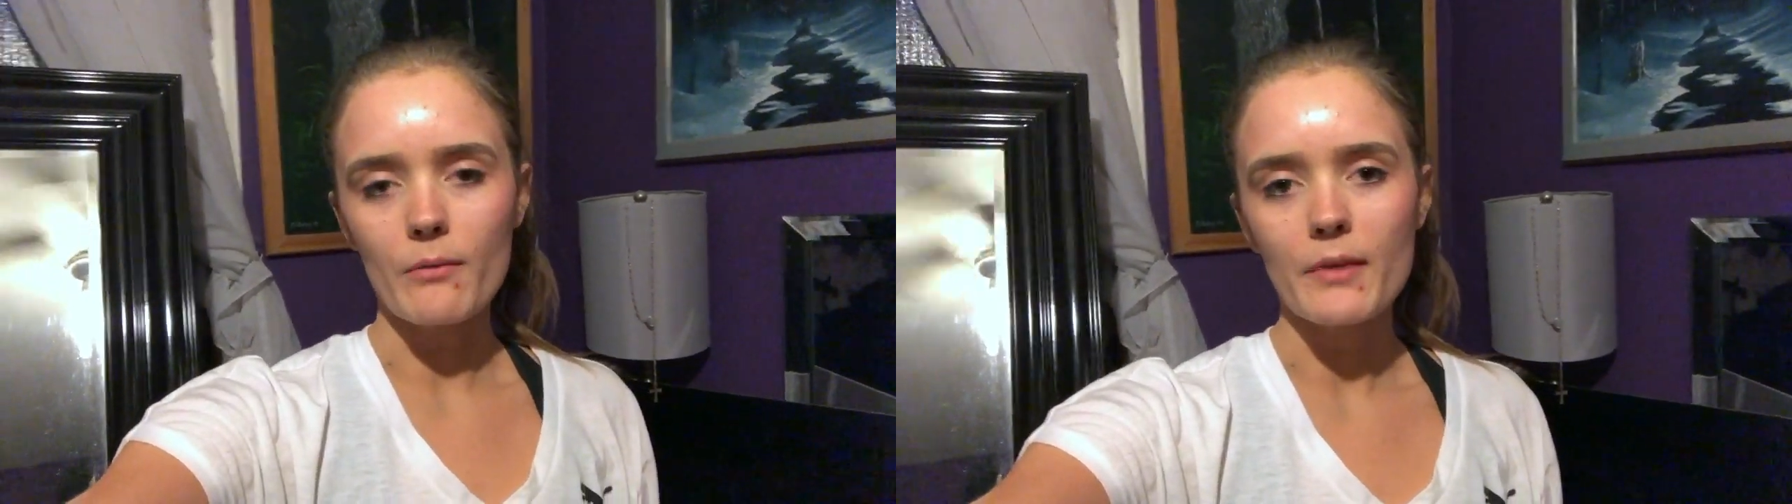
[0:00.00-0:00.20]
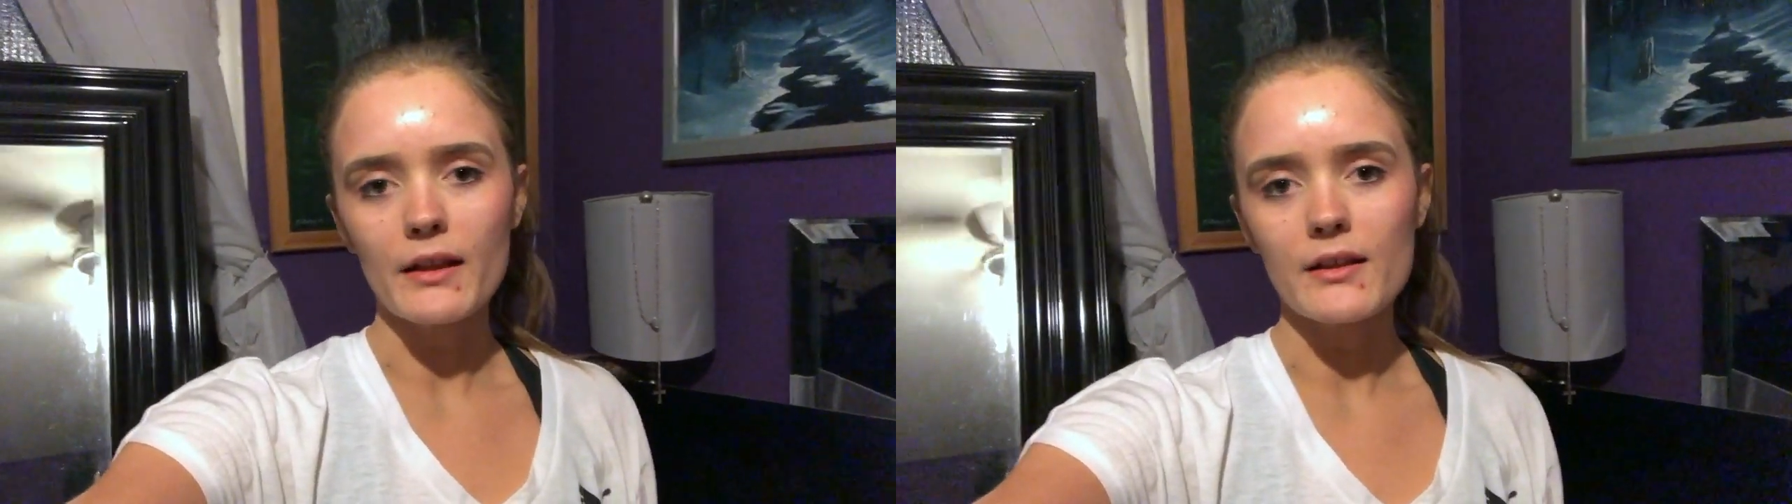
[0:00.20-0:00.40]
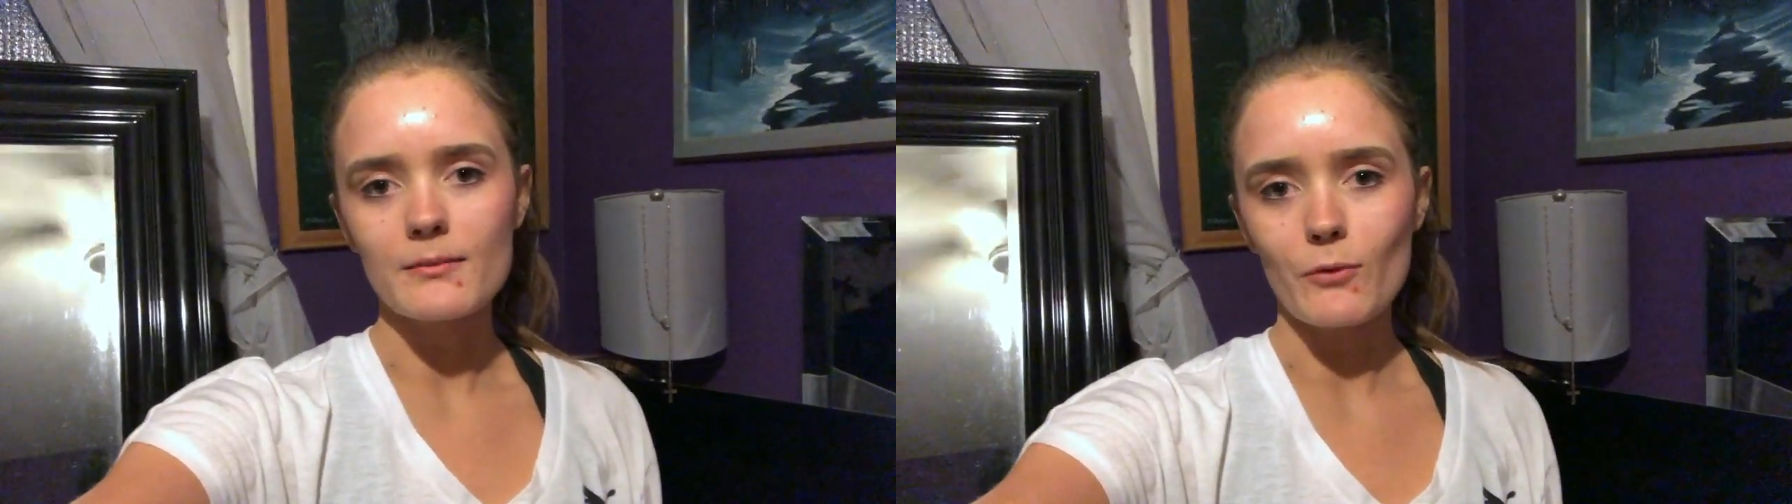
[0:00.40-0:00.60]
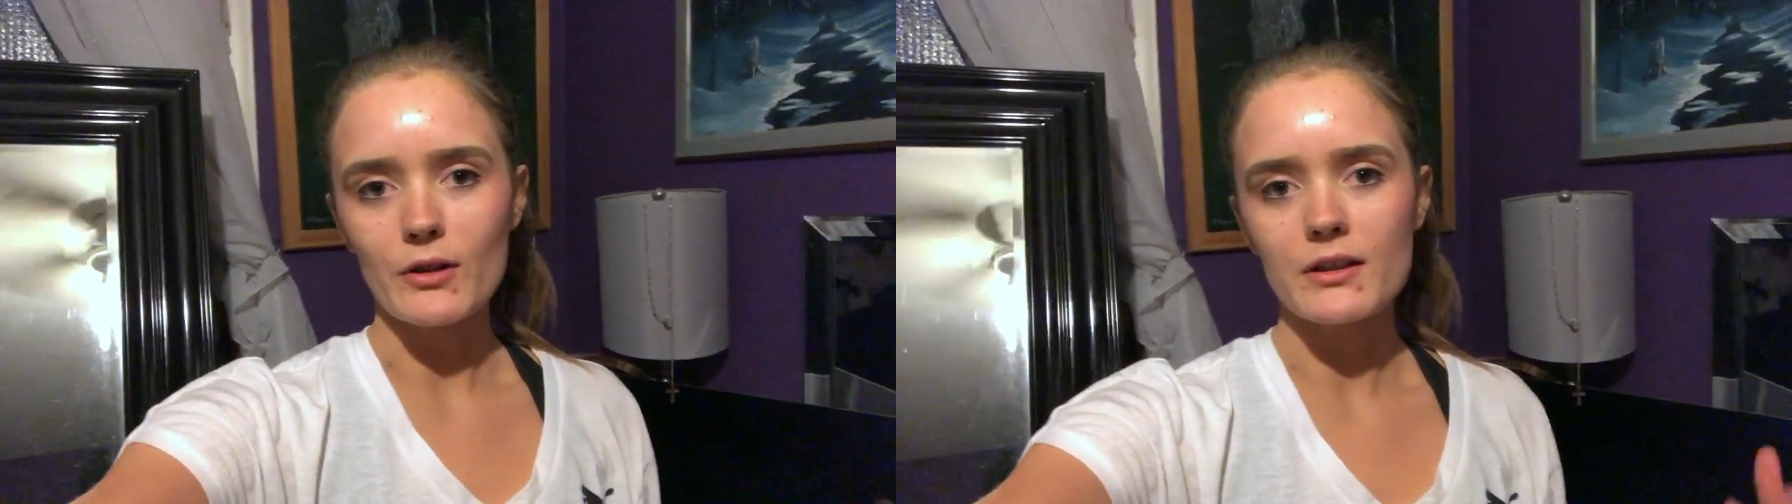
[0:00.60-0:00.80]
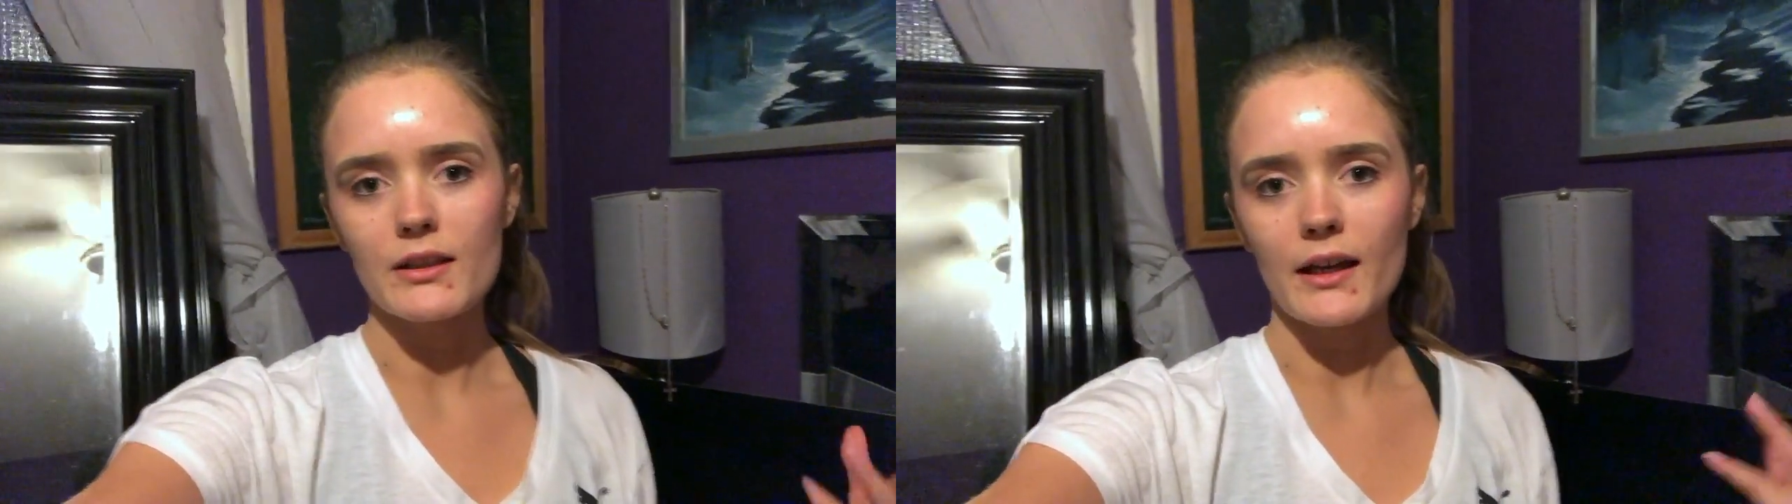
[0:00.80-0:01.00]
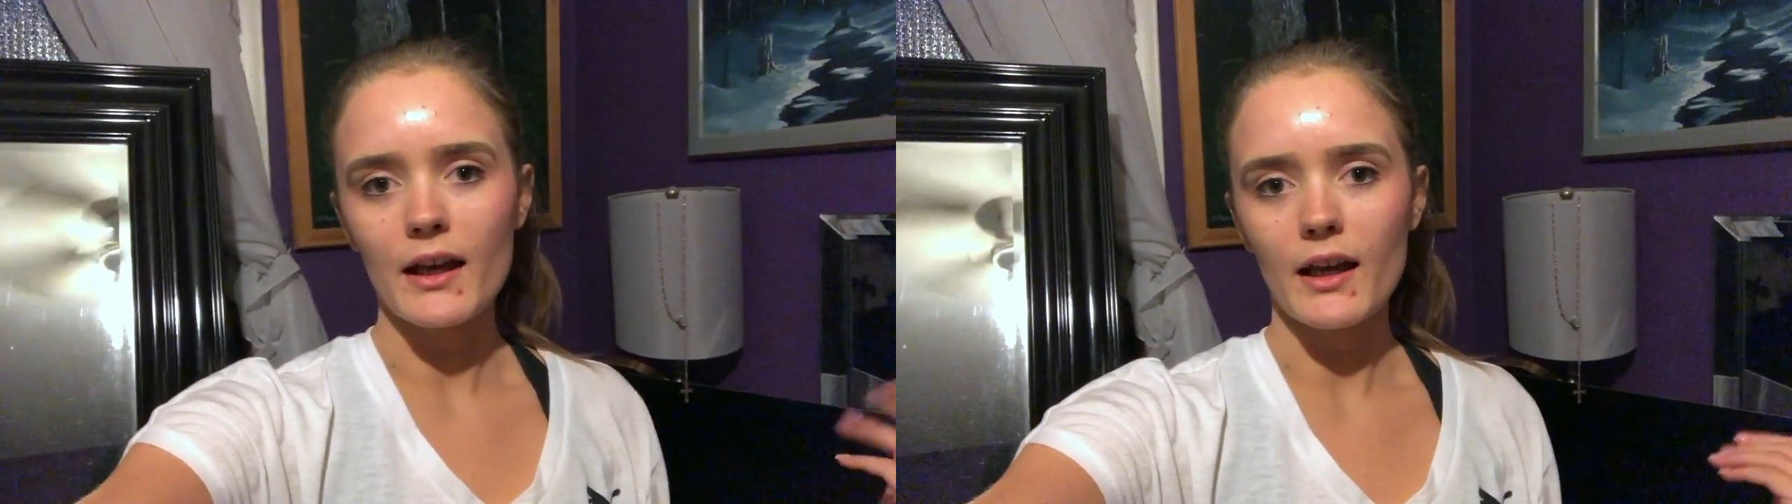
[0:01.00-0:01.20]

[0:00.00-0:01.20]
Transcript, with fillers: make this more into like